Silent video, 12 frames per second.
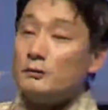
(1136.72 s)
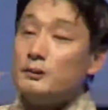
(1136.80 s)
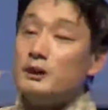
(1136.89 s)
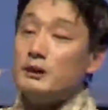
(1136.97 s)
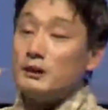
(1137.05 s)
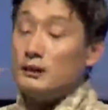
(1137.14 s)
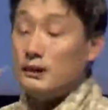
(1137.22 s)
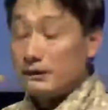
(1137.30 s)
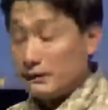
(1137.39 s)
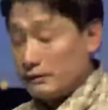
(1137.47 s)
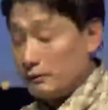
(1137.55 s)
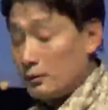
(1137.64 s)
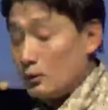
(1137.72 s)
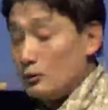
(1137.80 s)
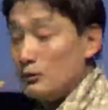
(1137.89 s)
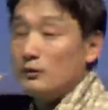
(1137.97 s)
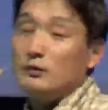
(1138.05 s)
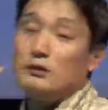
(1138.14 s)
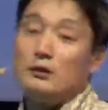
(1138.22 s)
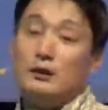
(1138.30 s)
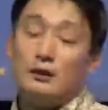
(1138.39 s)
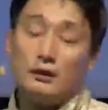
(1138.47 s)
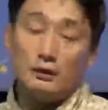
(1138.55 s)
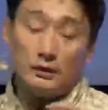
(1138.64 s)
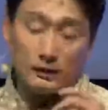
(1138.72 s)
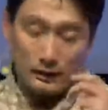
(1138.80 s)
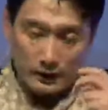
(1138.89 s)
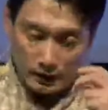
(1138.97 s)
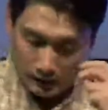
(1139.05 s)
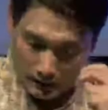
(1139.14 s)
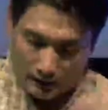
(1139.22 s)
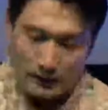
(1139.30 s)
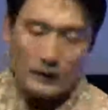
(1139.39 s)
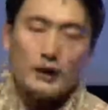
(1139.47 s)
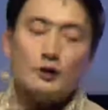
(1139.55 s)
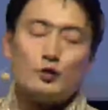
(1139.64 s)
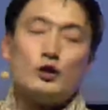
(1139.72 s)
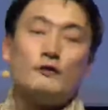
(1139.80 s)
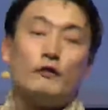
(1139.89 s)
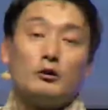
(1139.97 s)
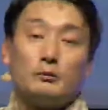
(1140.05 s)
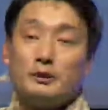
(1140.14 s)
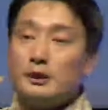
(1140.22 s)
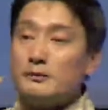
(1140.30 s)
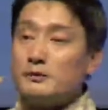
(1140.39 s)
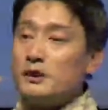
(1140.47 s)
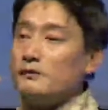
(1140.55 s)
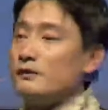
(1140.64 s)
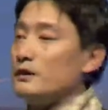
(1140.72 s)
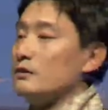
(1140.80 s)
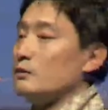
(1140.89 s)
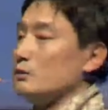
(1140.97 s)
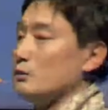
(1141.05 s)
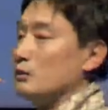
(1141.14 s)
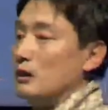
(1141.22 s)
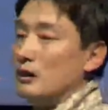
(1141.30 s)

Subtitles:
be less prone into involving themselves into